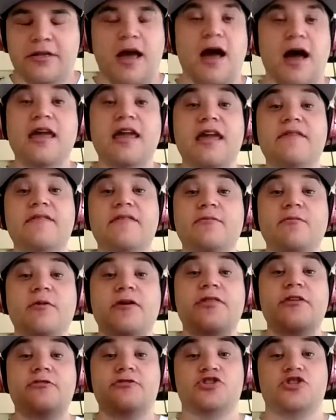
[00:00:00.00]
even when
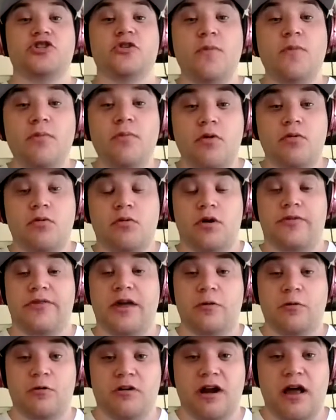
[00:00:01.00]
their Super Bowl run,
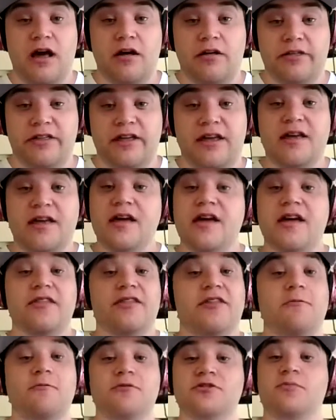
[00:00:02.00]
they weren't healthy.
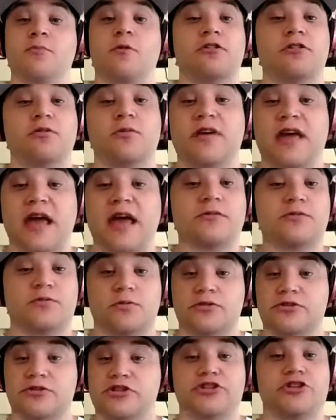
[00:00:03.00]
There was multiple games
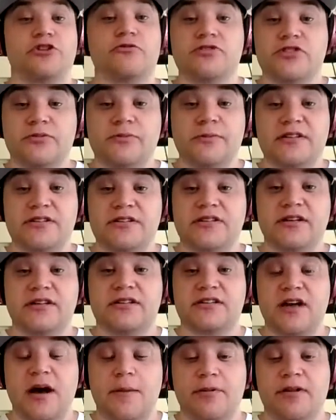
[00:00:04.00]
where Juice missed a
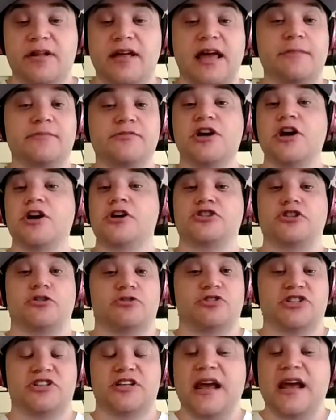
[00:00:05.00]
couple of games, Joe
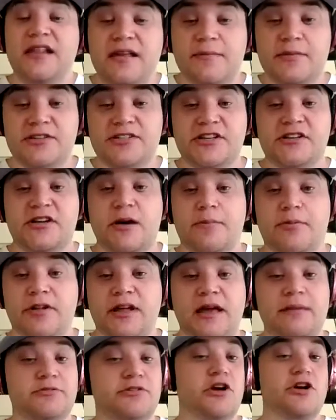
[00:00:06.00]
Staley missed a couple of
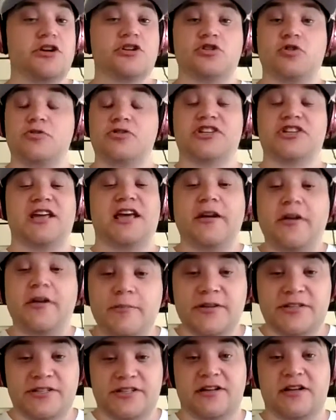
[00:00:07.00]
games, George Kittle
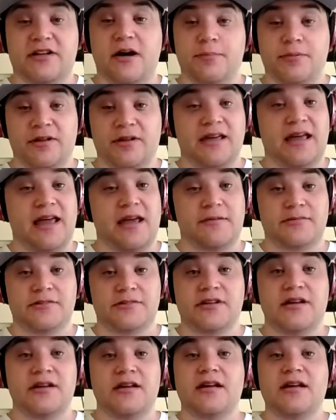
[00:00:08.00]
missed a couple of
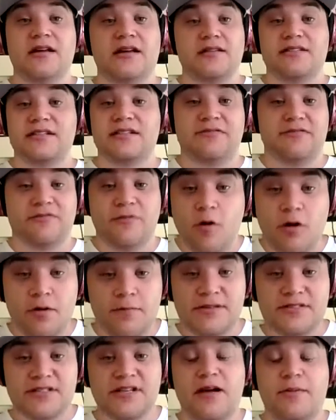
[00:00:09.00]
games, Dee Ford
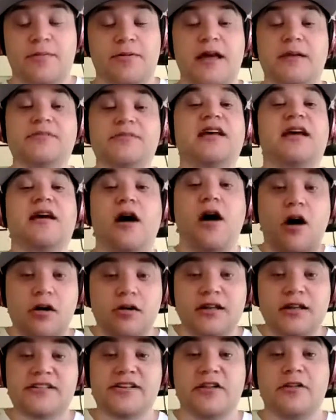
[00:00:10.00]
missed a couple of games. Like, all
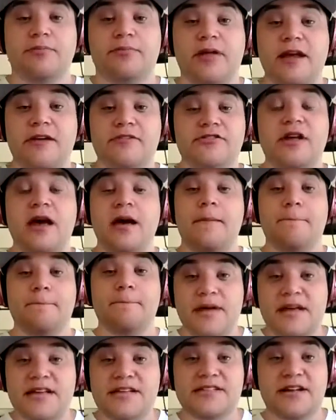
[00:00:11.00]
these other players
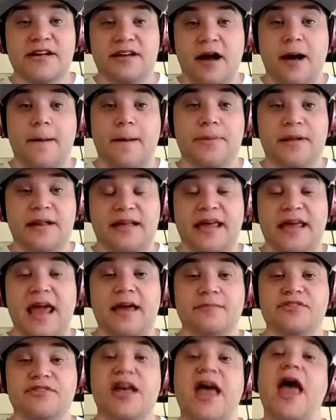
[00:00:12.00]
missed a couple of
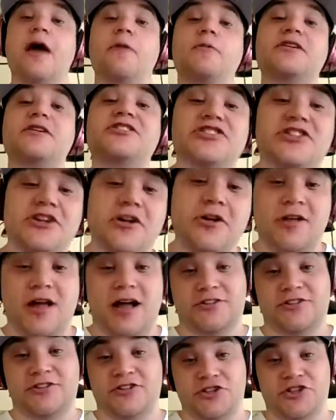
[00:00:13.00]
games, and we still
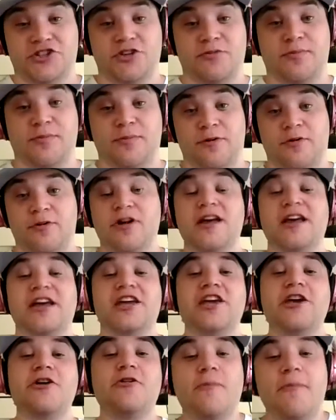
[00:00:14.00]
got to the Super Bowl.
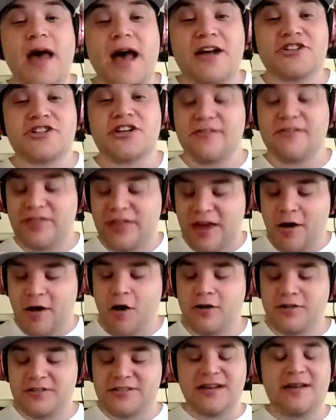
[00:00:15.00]
Can you imagine if they
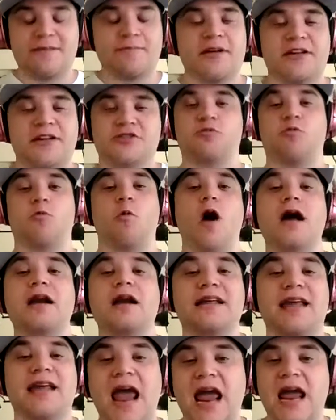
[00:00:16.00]
all didn't miss
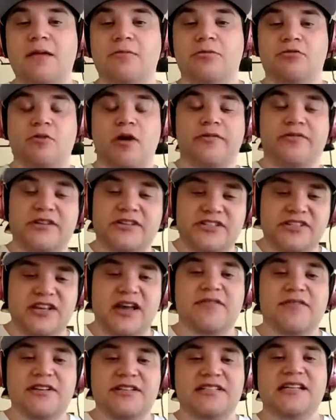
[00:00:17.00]
one game throughout the
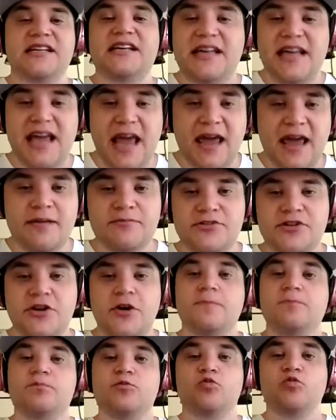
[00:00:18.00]
17 games?
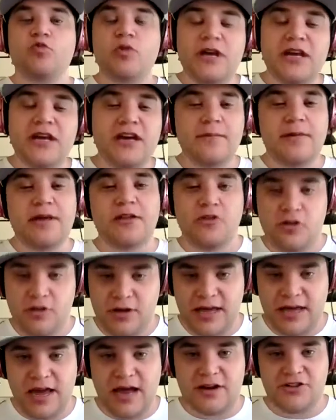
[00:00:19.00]
We could be
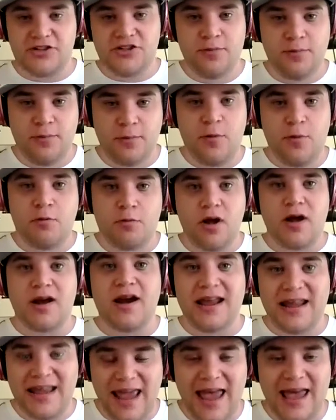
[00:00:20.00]
looking at a Super Bowl run
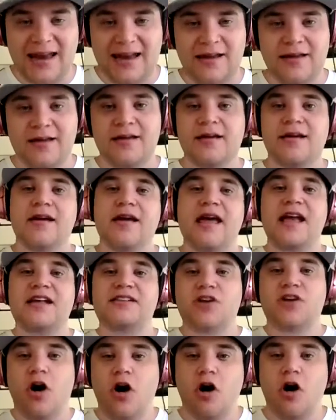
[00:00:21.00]
again.
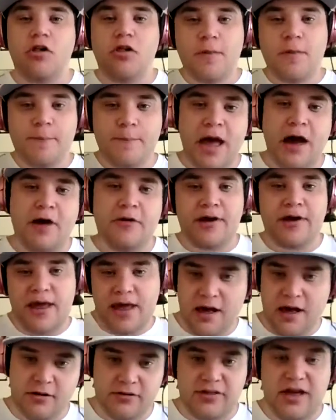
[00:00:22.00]
It's all about
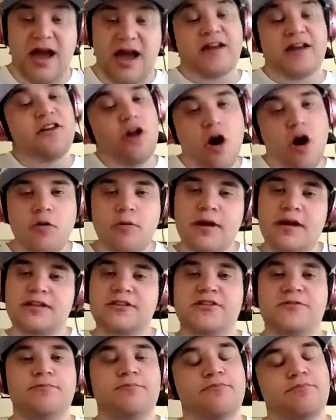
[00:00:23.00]
health. I know
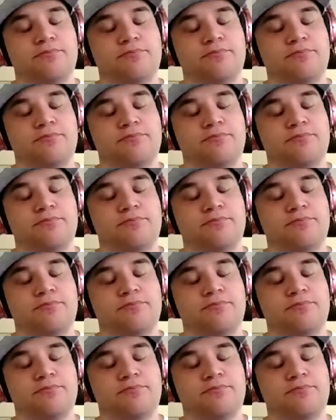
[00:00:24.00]
it's